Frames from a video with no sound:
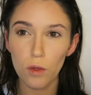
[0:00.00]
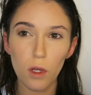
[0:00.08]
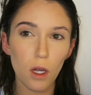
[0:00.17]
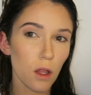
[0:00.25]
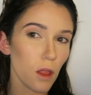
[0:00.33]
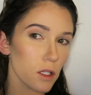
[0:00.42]

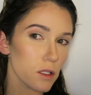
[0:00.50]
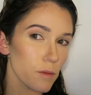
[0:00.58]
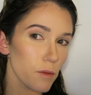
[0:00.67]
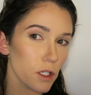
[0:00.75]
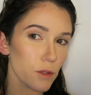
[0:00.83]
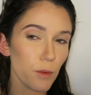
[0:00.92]
Yeah, that's a
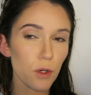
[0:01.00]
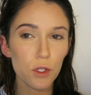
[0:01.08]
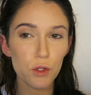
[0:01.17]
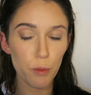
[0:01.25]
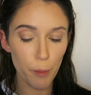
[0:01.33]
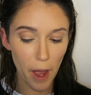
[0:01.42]
much more
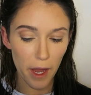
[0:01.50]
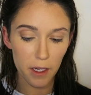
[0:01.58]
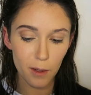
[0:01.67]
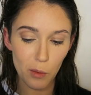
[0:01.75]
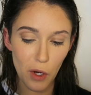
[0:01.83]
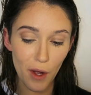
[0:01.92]

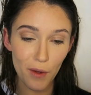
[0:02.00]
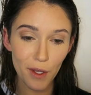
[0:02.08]
dramatic brow